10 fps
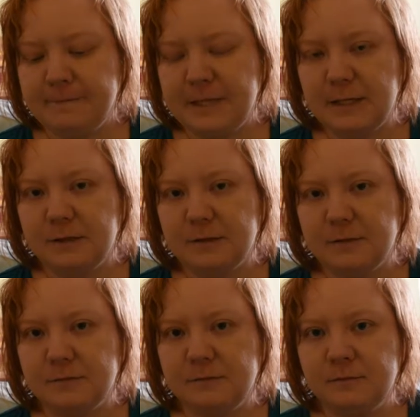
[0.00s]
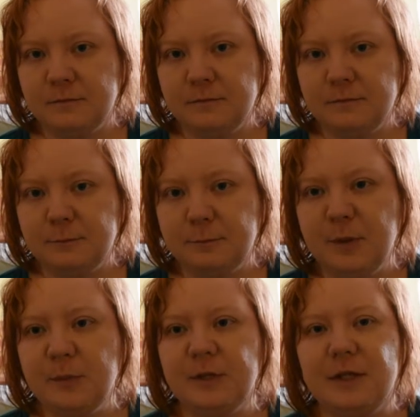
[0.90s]
the
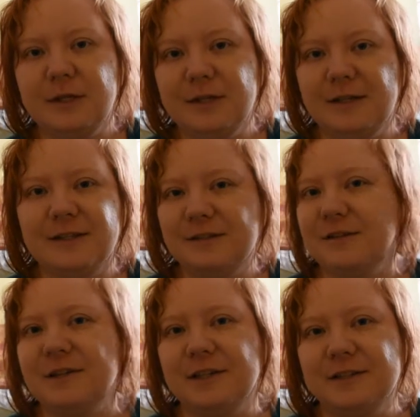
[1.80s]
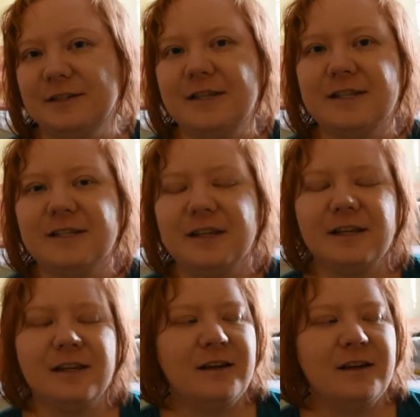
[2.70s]
people that it can target, let's say.